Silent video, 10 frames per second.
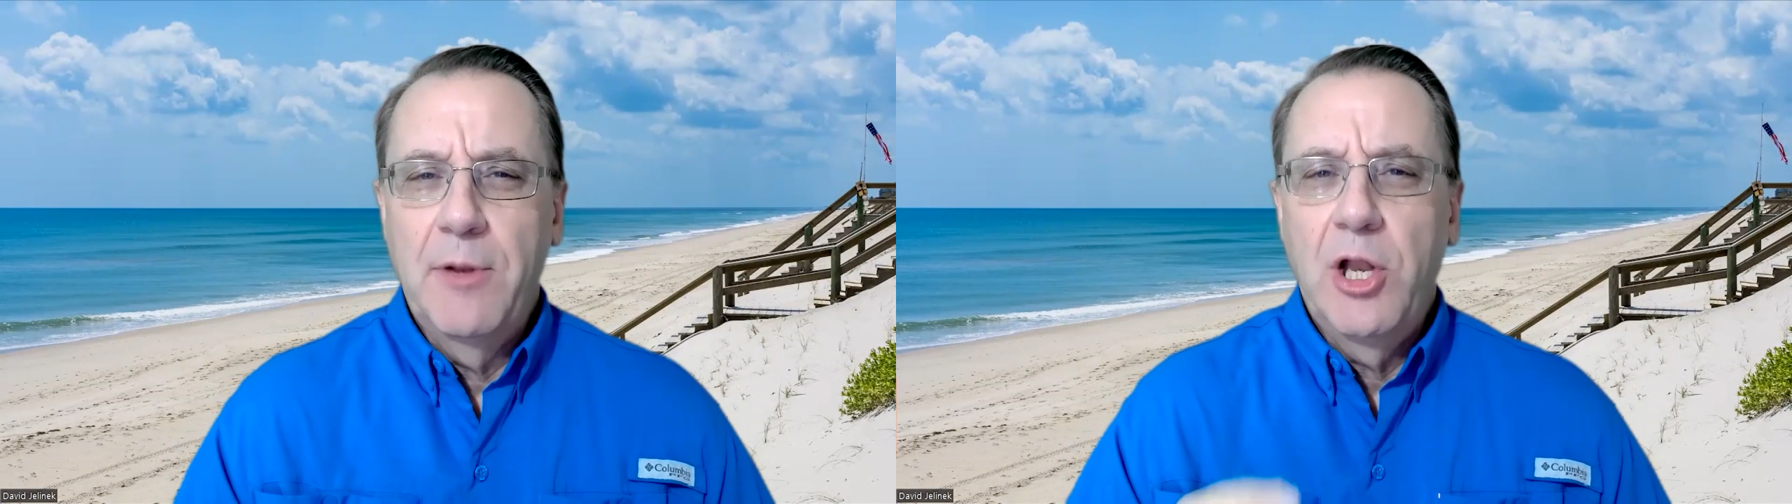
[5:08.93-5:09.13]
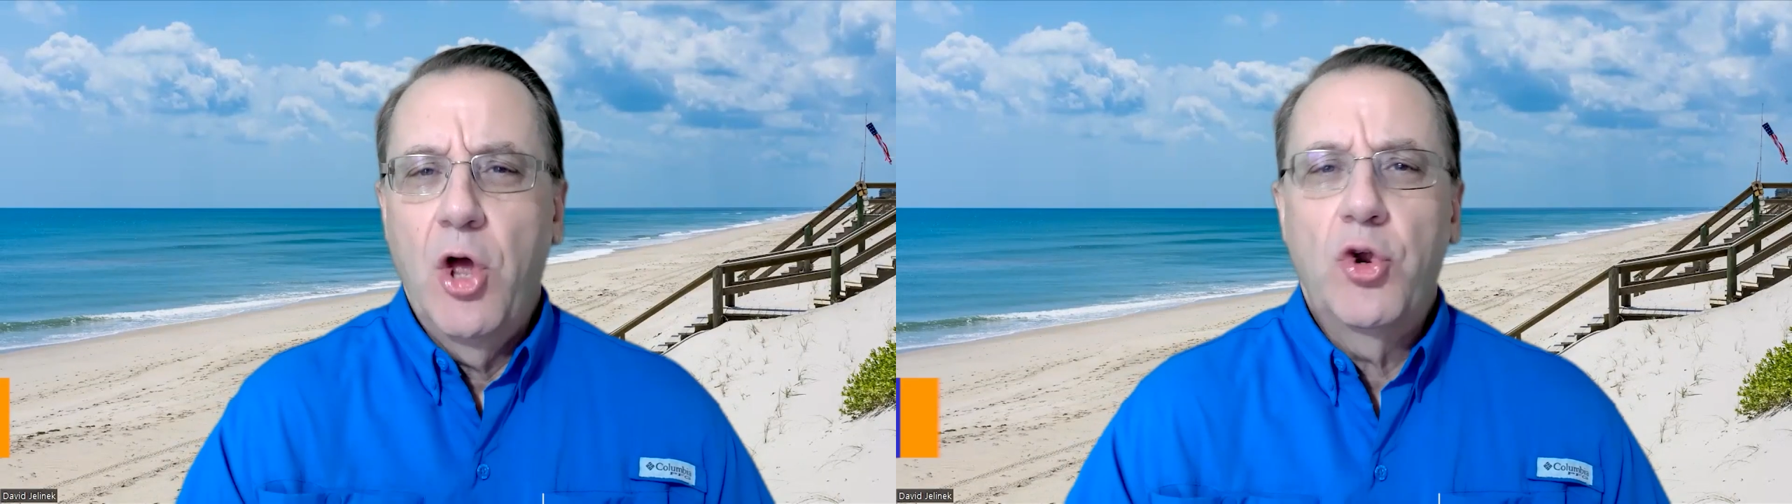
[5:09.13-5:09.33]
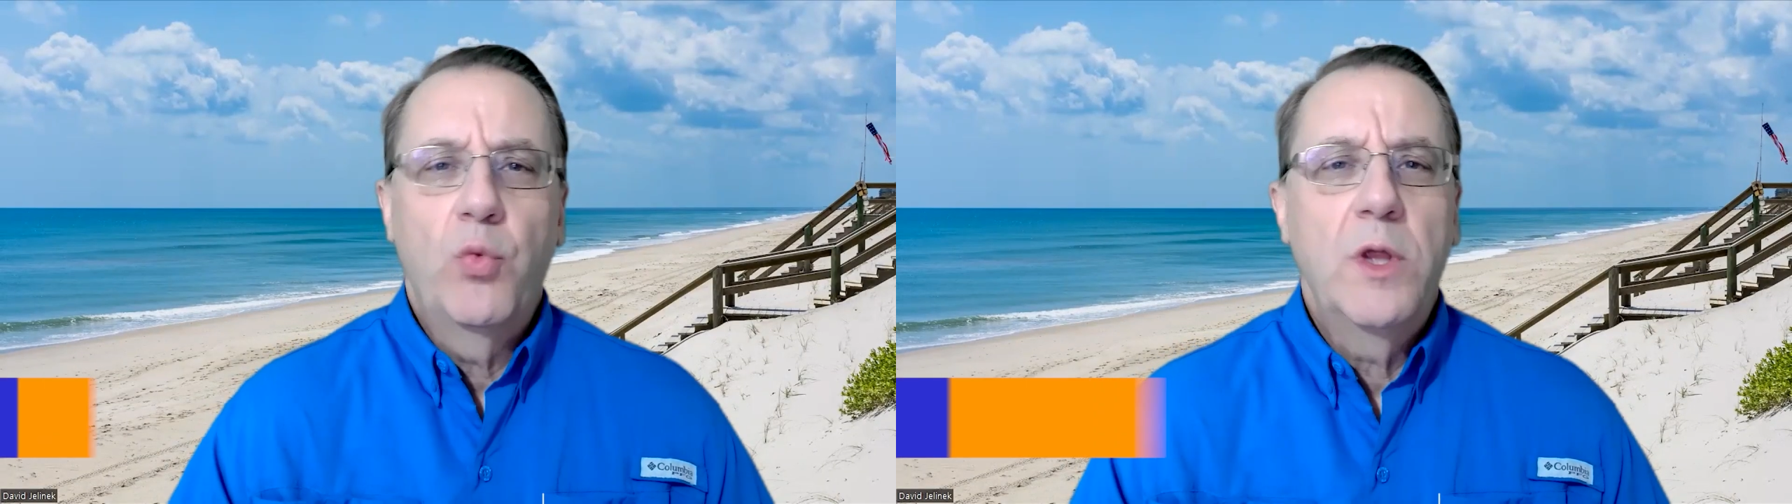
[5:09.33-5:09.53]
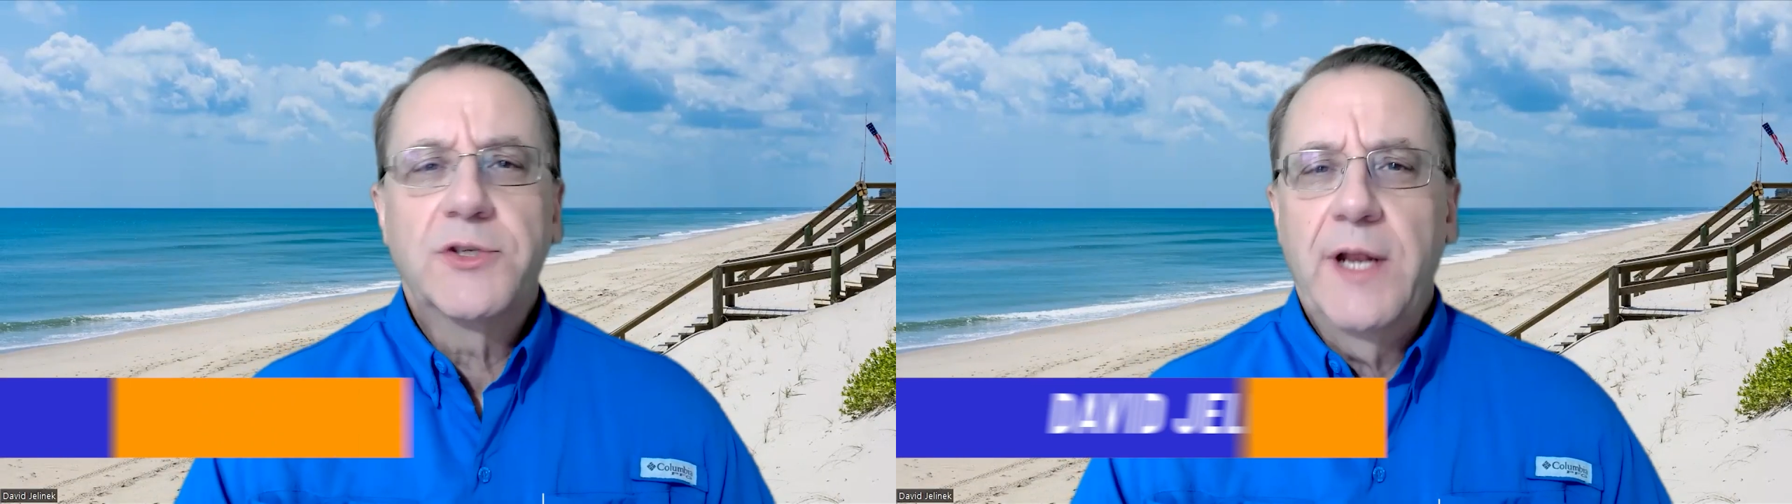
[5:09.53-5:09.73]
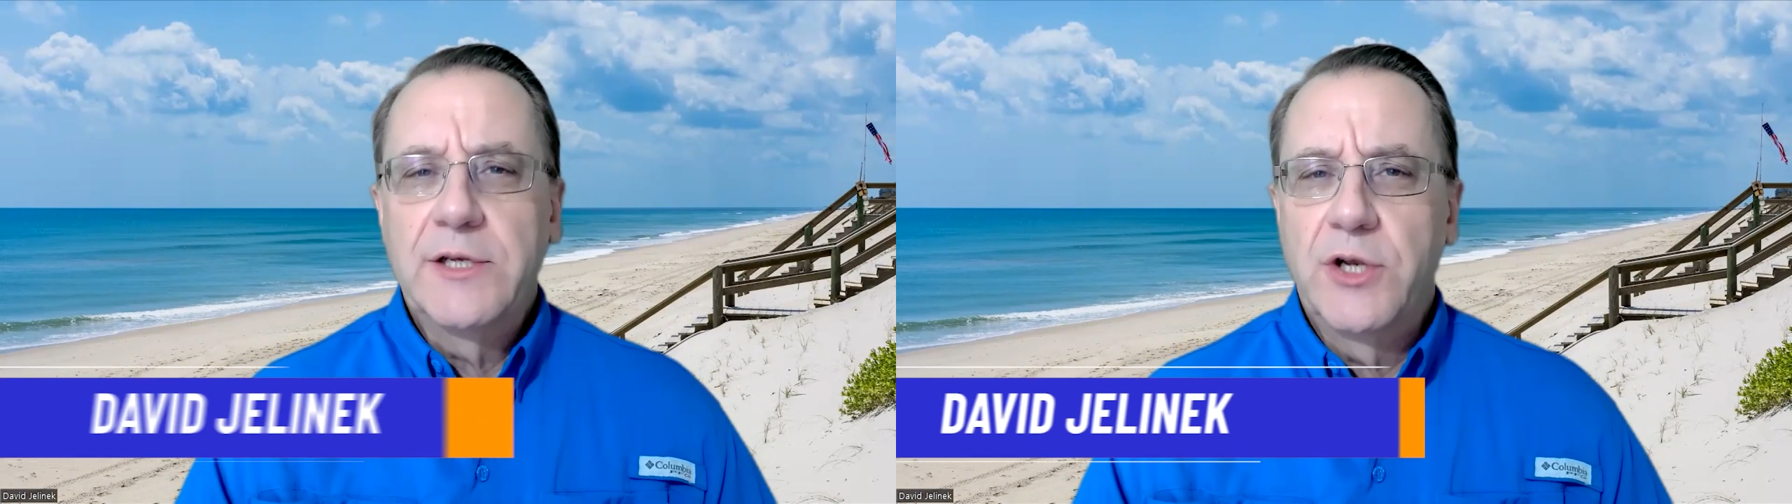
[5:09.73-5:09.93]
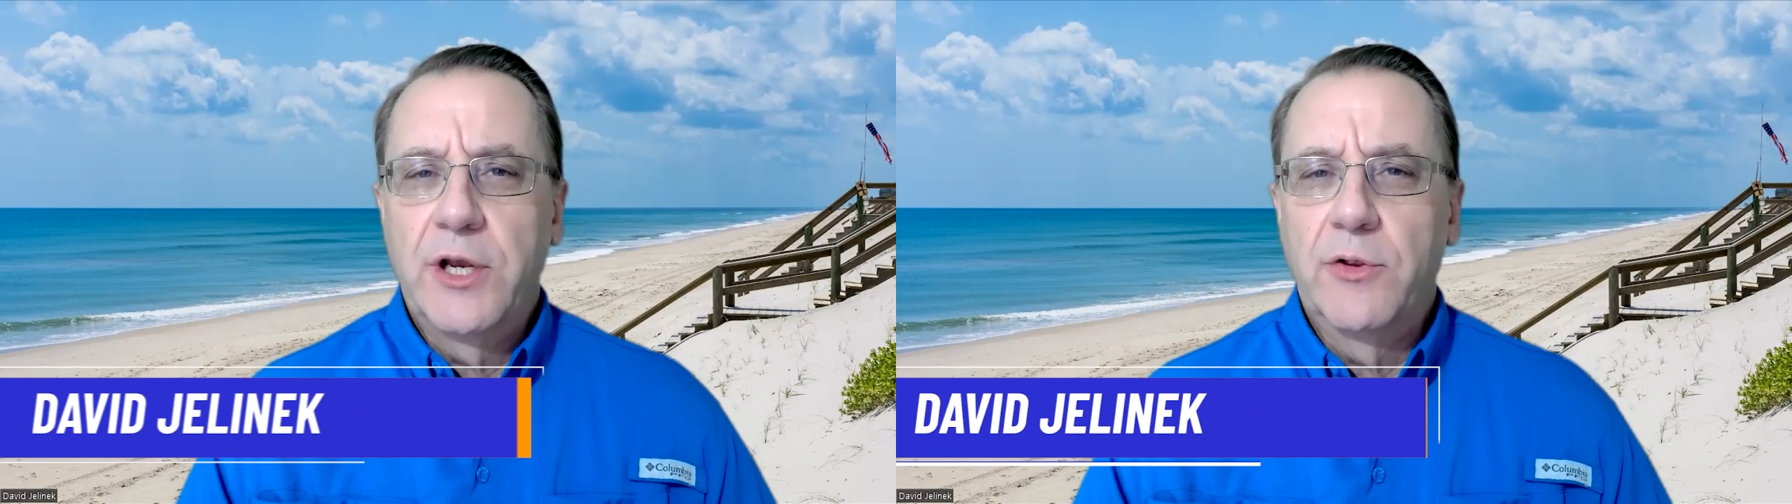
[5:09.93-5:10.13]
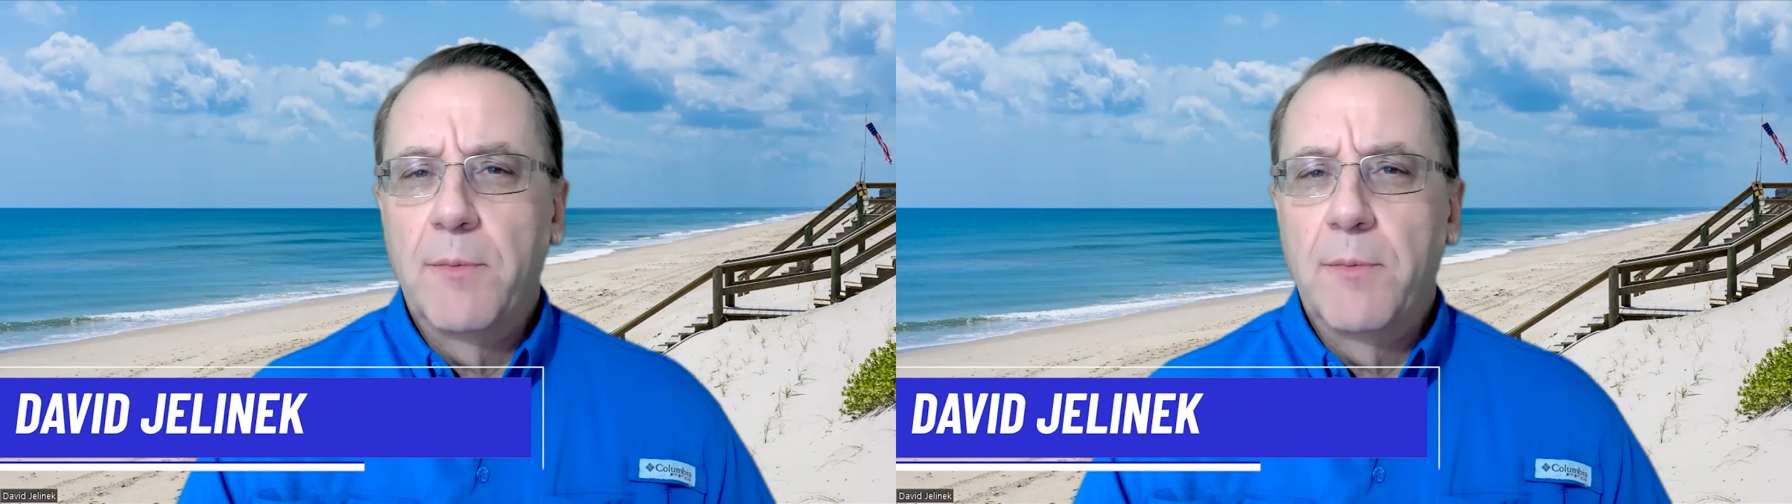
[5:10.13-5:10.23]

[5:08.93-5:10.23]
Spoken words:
I'm a local real estate agent here